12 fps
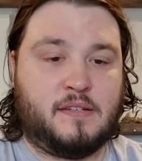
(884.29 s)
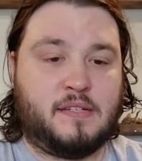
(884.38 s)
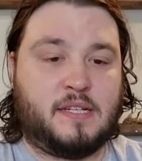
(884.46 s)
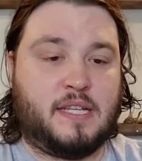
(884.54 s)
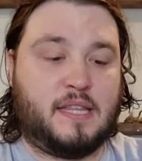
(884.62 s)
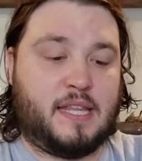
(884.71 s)

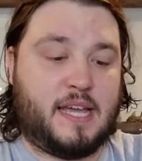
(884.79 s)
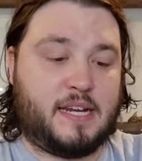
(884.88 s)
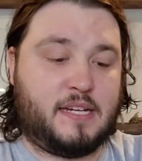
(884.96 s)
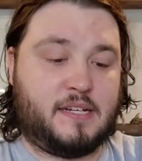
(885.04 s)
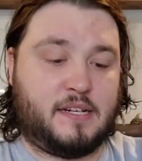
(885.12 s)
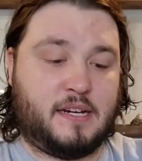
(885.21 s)

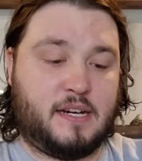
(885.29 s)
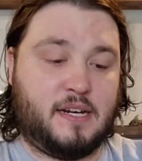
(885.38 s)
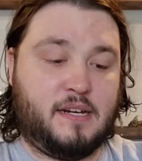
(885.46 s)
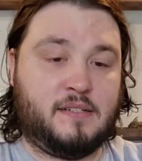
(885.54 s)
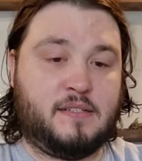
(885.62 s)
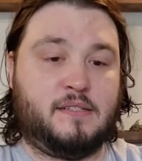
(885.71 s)

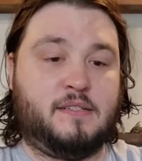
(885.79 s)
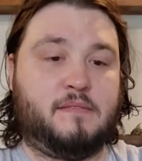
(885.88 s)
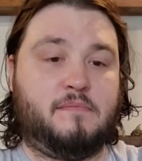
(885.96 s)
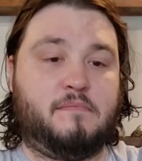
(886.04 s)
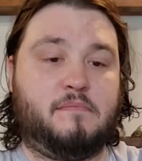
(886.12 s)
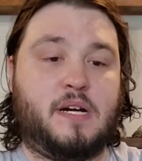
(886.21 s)
Collector,
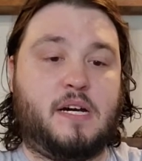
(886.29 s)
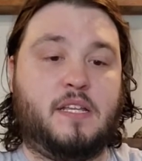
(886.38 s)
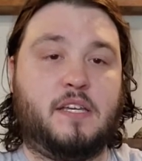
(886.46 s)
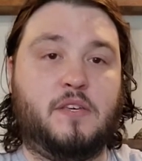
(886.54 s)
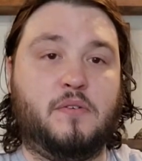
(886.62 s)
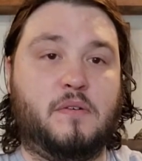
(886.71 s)

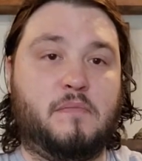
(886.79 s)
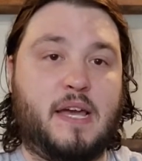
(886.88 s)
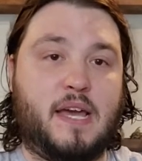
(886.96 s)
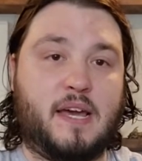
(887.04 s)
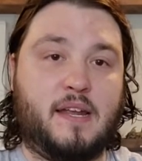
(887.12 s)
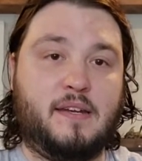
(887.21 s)
Molecule
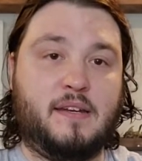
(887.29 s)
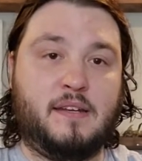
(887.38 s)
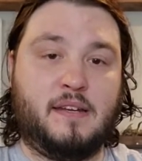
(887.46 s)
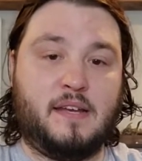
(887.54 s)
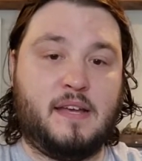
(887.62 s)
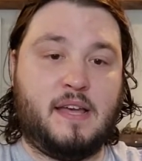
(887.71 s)
Man,
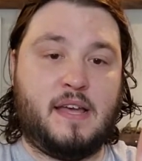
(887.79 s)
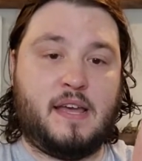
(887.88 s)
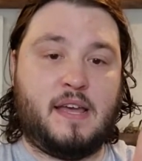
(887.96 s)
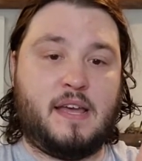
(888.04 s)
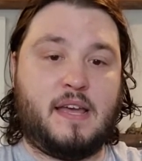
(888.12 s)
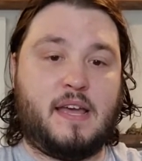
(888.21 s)

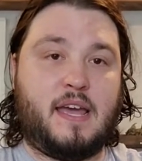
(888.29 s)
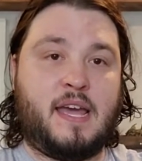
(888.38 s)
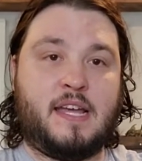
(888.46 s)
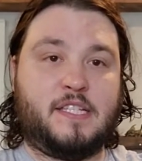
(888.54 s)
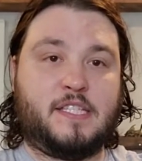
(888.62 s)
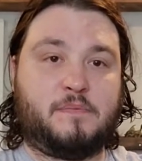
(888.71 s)

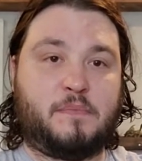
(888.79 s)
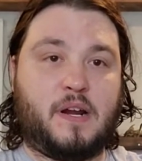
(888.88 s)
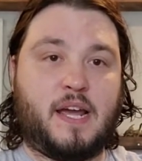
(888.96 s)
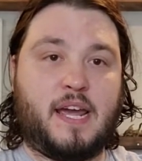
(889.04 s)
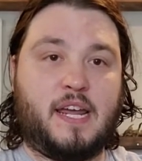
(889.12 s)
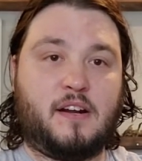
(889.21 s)
and
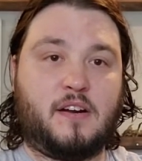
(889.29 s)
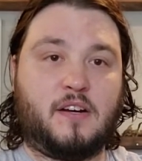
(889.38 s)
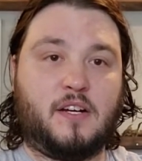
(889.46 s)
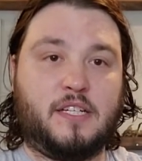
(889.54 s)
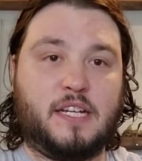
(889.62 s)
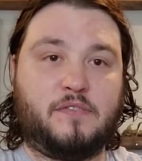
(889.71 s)
Sprite are
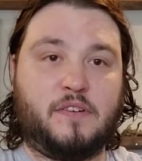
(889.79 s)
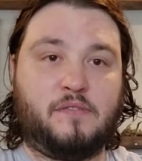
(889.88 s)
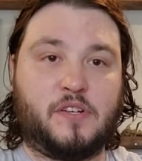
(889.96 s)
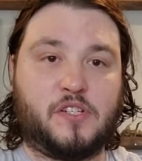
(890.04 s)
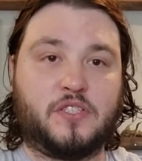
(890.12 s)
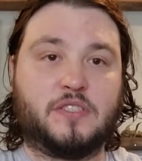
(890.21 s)
all different
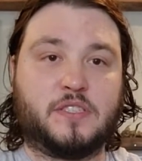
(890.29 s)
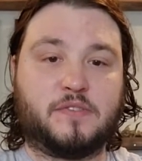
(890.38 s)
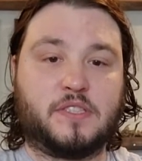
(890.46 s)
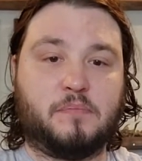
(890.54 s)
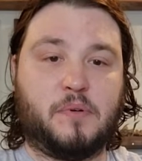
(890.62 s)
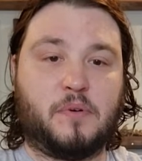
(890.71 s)
versions of
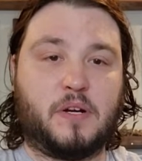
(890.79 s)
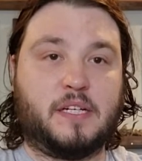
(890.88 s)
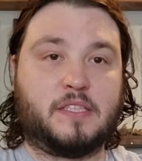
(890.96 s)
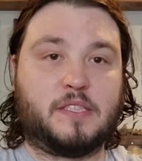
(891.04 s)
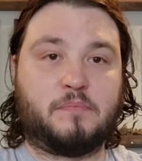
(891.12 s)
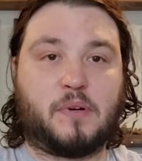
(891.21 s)

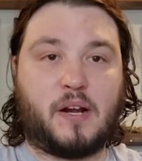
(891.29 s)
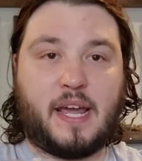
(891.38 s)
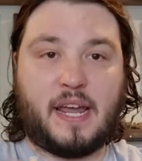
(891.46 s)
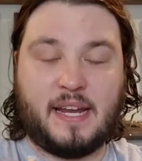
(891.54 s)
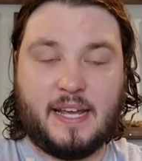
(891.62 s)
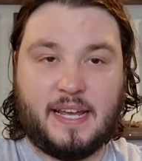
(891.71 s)
support.
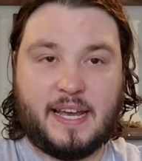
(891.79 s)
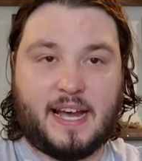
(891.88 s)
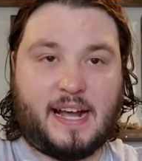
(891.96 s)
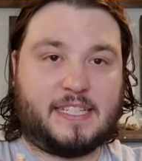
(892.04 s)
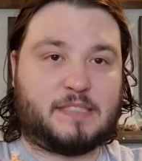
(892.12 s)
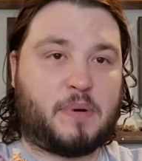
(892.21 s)
Sprite
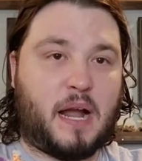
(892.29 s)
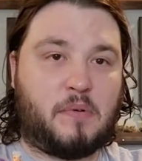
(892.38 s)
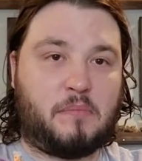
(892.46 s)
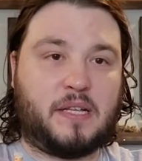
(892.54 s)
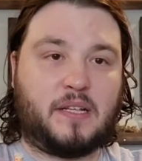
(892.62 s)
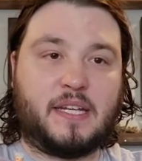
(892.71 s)
has
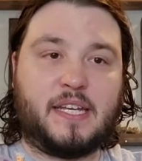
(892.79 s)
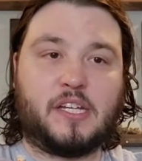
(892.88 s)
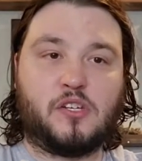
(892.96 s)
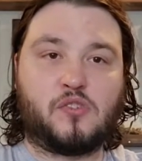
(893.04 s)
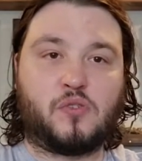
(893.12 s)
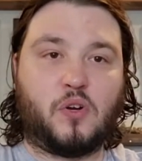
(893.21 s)
probability
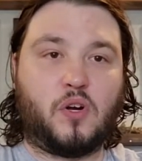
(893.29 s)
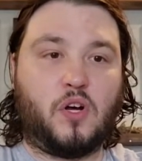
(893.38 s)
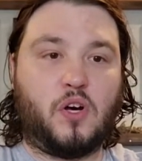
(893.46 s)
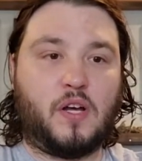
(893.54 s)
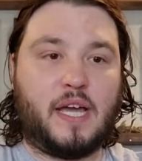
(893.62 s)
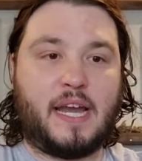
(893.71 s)

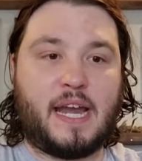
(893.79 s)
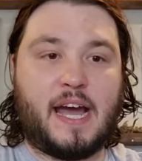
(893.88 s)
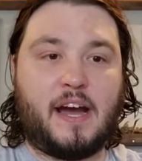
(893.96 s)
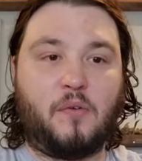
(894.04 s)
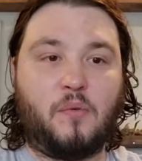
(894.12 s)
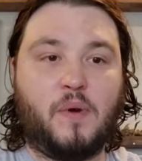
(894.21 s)
control and
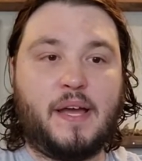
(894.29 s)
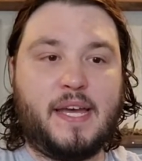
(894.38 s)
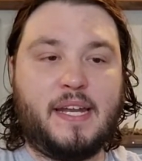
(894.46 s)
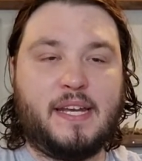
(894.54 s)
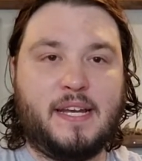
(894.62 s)
outwit.